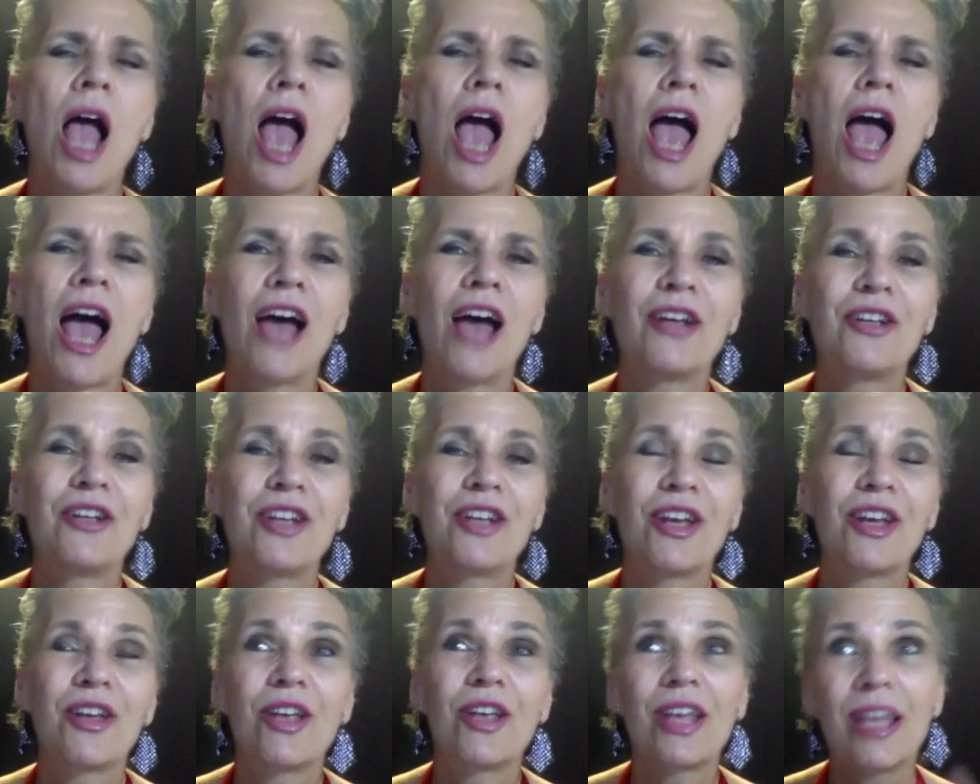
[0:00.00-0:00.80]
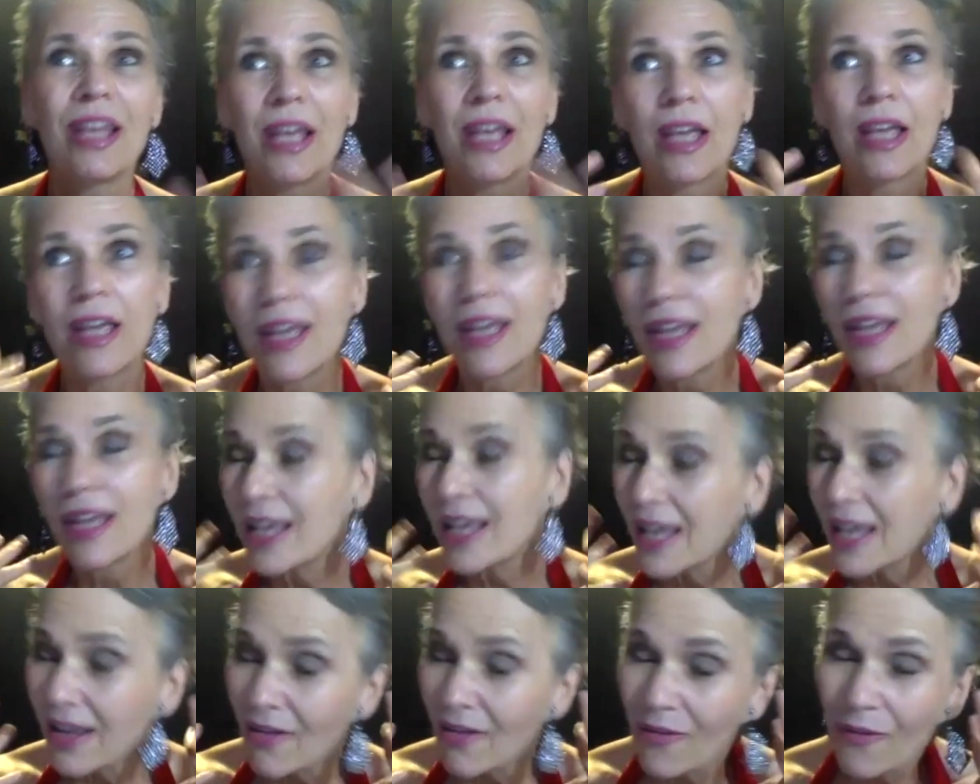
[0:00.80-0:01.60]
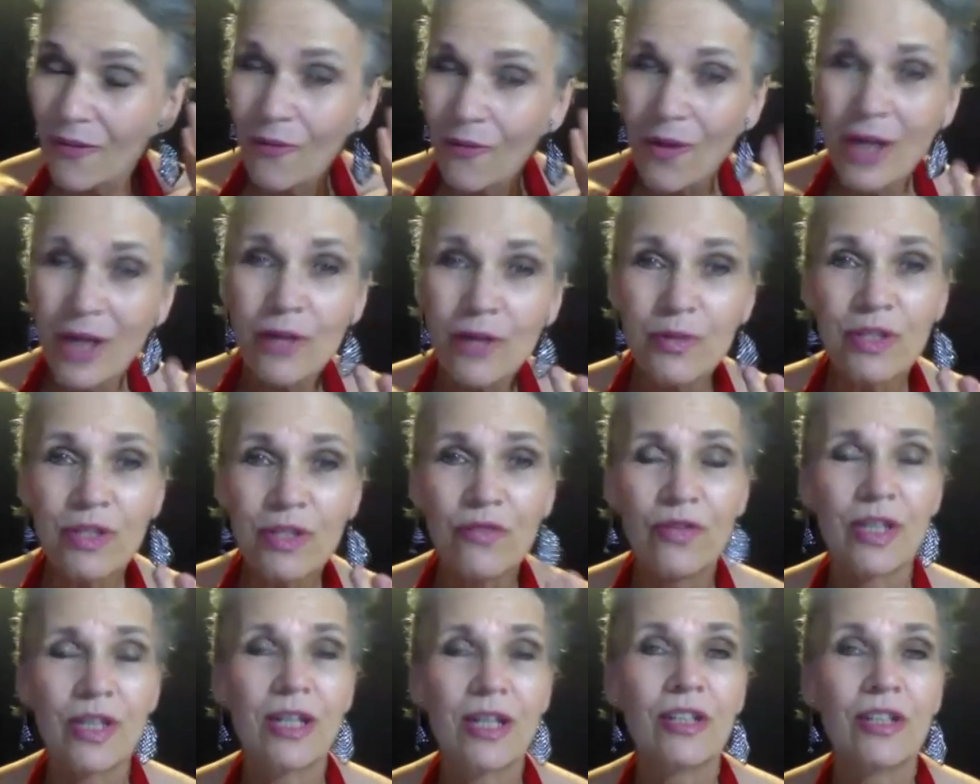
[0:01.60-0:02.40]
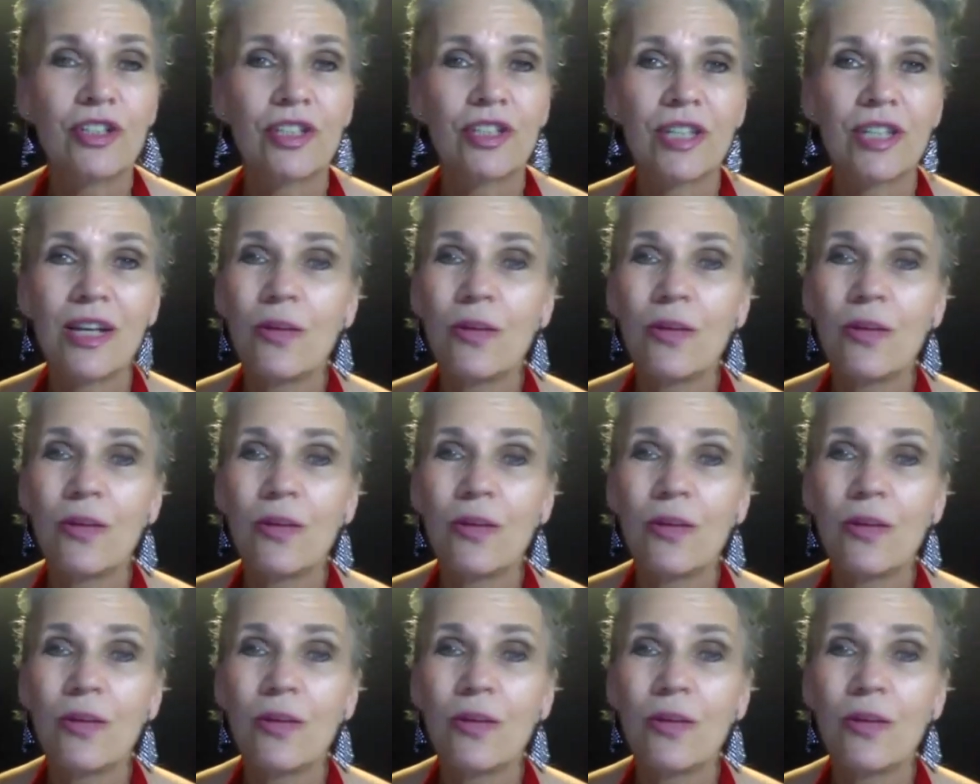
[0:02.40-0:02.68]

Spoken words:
And when it was finished,